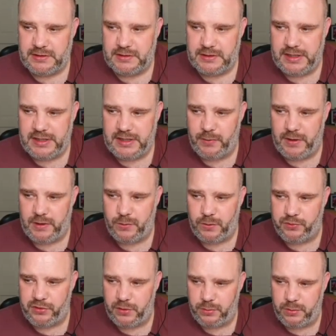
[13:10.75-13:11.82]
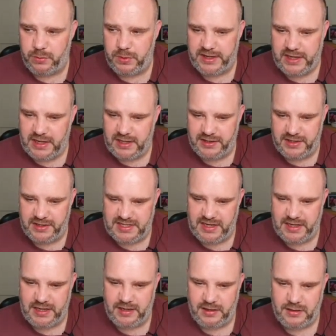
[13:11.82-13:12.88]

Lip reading: Anyway, we'll probably cut this here